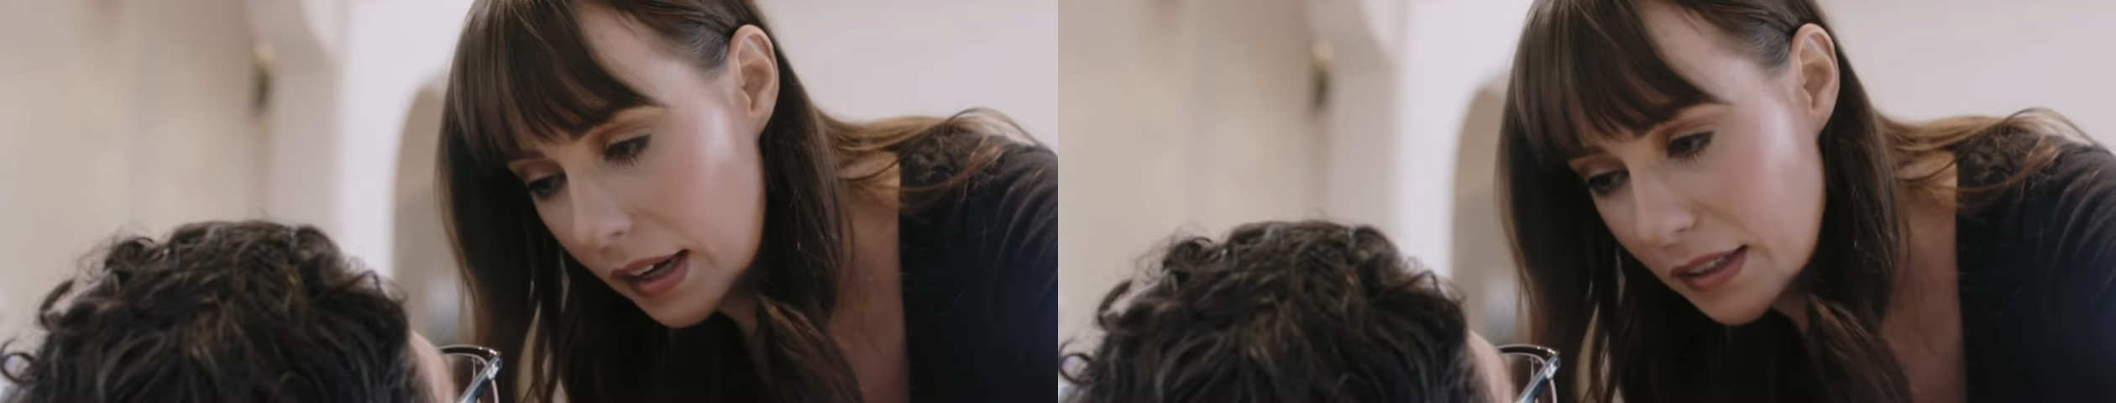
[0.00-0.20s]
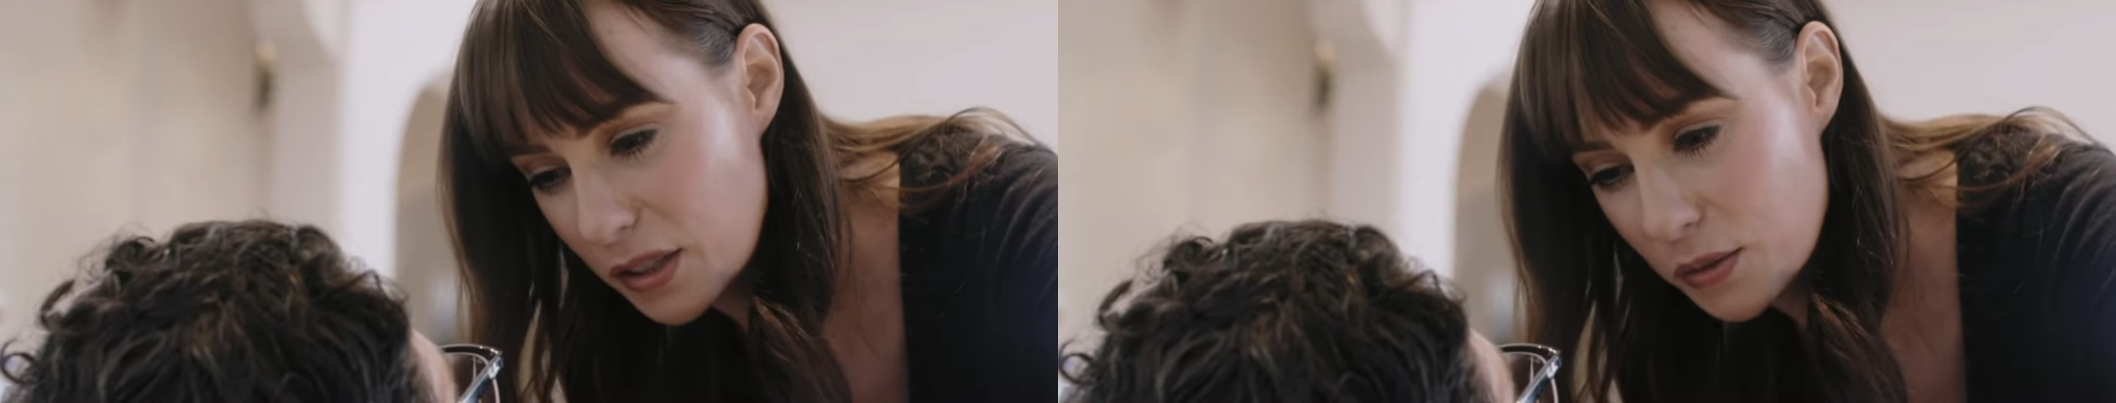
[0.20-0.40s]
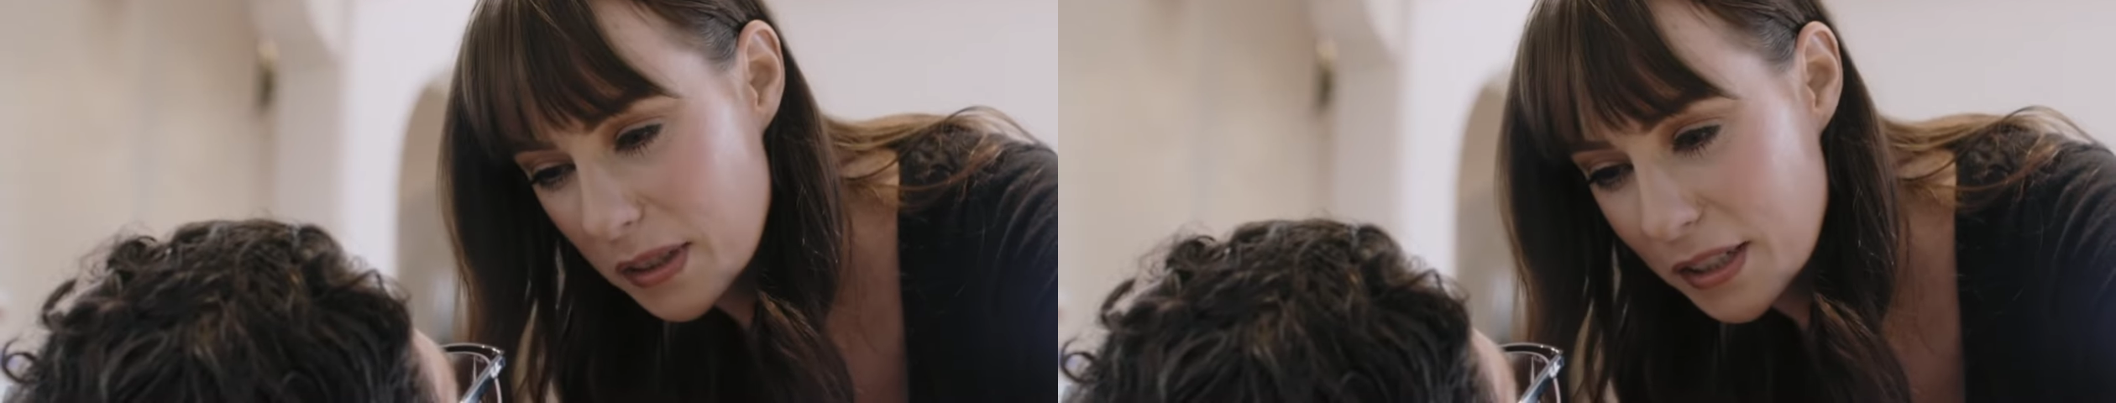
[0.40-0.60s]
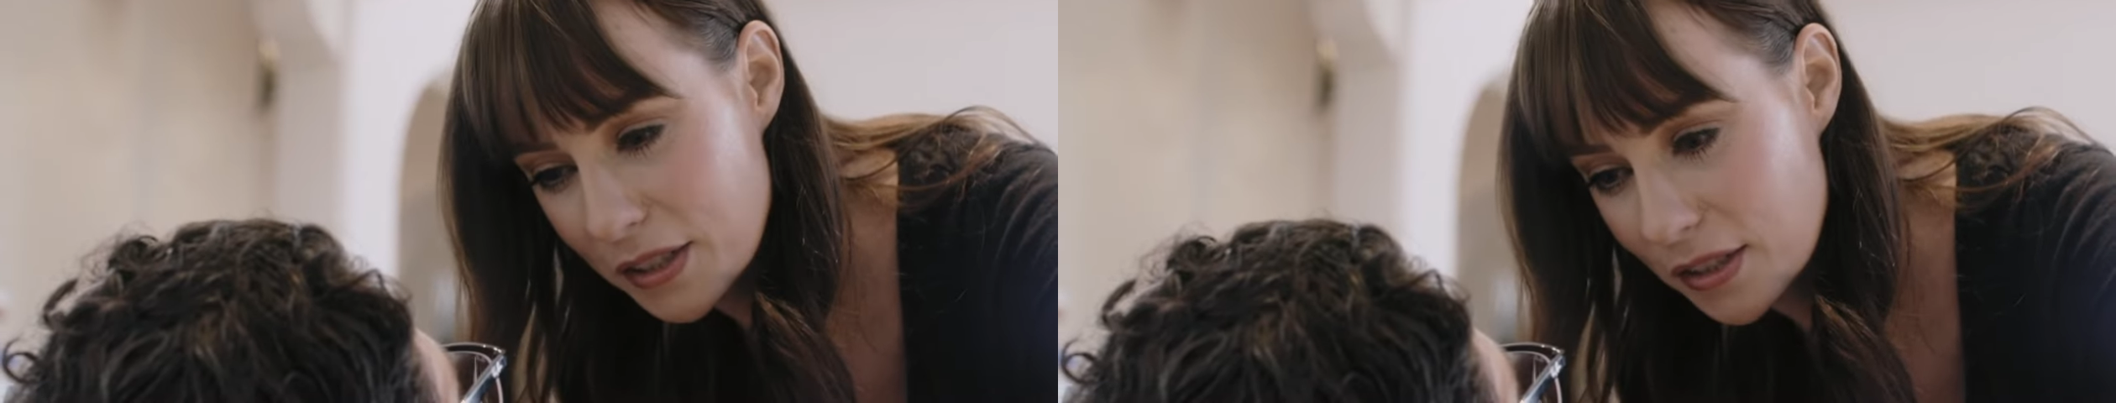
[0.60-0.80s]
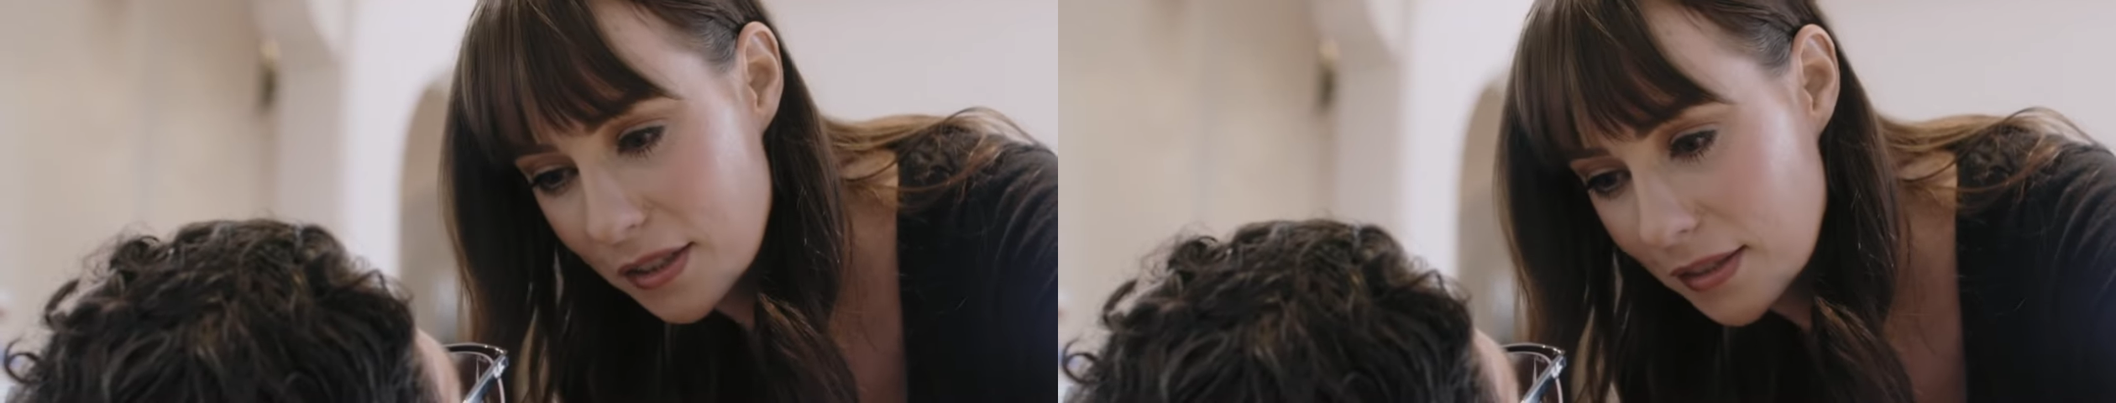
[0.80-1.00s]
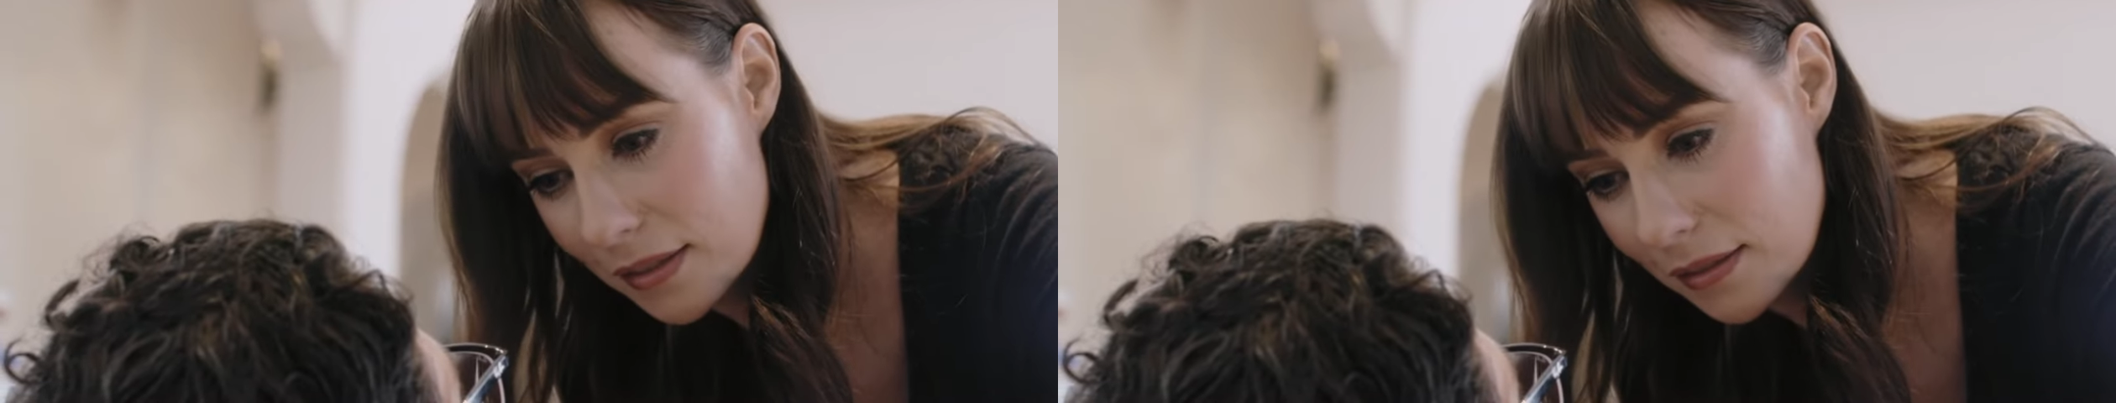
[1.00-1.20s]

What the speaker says: I just wish